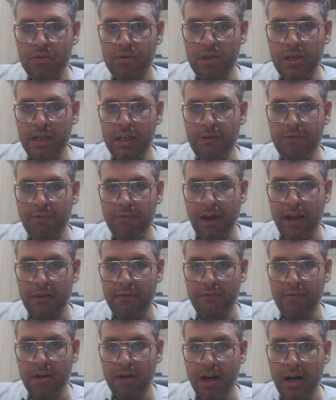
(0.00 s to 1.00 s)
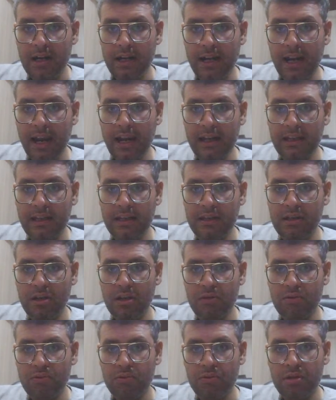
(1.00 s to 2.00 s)
d5, attacking
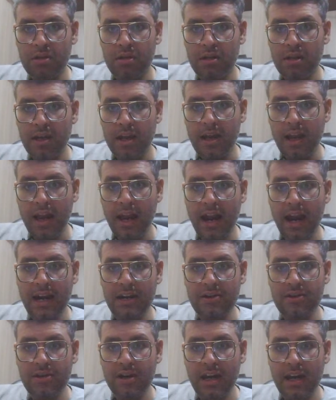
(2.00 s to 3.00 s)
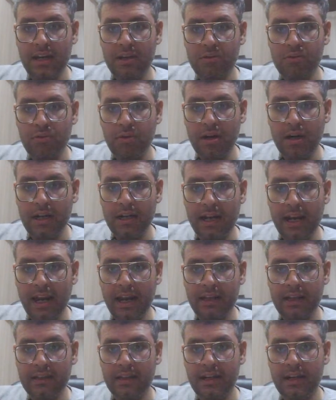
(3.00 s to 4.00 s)
the rook and trying to
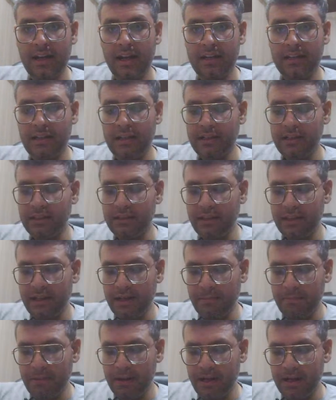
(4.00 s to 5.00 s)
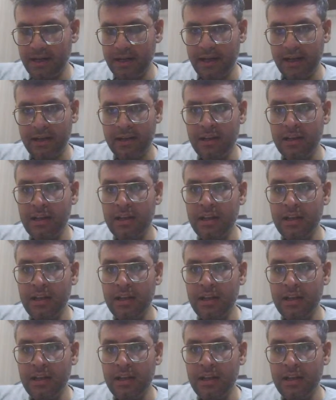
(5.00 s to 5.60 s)
attack the knight. It is a double attack.